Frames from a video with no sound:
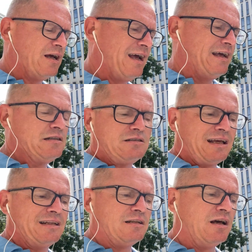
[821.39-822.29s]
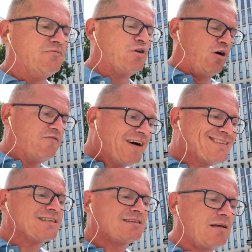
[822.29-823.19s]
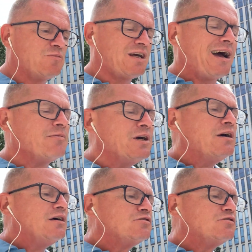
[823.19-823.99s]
and then we offer at the same time